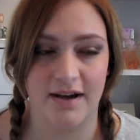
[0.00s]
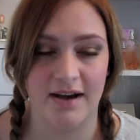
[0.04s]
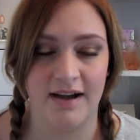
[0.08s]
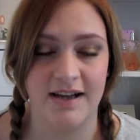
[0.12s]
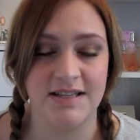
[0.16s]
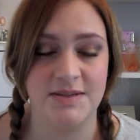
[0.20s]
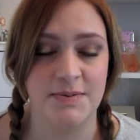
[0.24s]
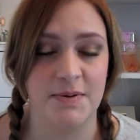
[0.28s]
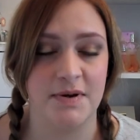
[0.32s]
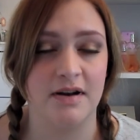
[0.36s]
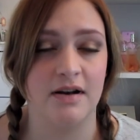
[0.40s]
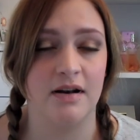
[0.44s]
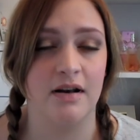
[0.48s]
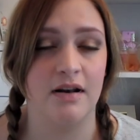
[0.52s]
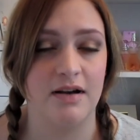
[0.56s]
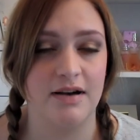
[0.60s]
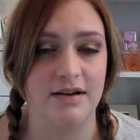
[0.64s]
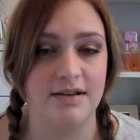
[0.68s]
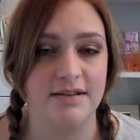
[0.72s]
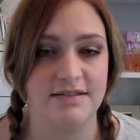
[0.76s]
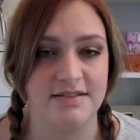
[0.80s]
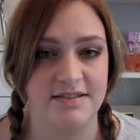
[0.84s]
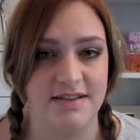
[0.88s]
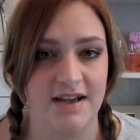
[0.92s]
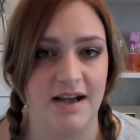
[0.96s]
I spent a
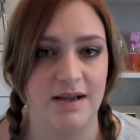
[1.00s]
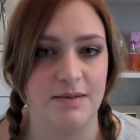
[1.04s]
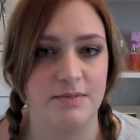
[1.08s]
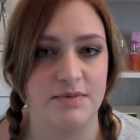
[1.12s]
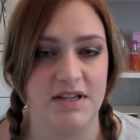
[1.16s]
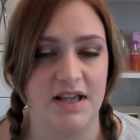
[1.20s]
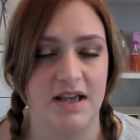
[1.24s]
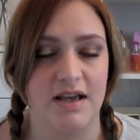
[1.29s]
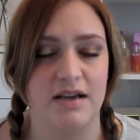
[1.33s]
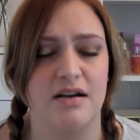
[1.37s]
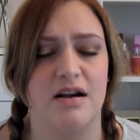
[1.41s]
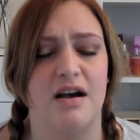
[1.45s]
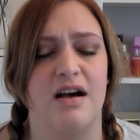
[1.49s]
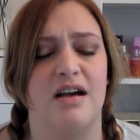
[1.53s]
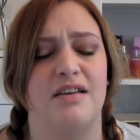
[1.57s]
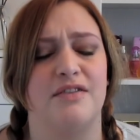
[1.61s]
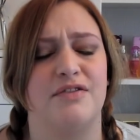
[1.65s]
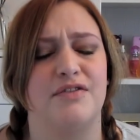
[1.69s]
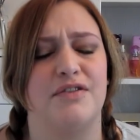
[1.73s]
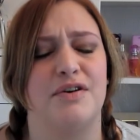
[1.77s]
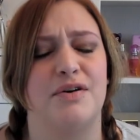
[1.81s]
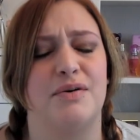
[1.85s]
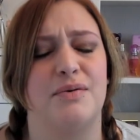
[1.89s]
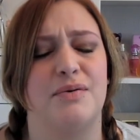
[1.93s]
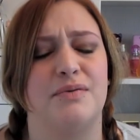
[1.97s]
lot of the time saying, I
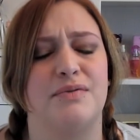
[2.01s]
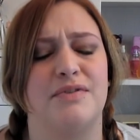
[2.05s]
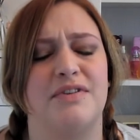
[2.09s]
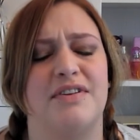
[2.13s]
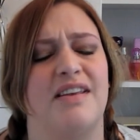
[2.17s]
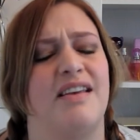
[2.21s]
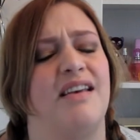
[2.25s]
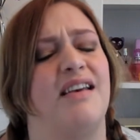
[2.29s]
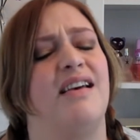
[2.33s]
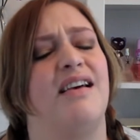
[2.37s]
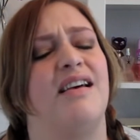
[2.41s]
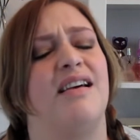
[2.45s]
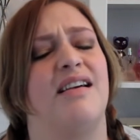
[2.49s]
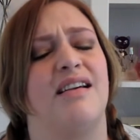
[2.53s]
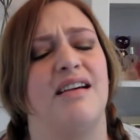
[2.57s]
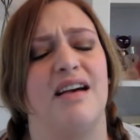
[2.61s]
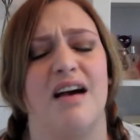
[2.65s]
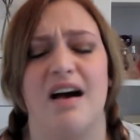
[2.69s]
feel sick,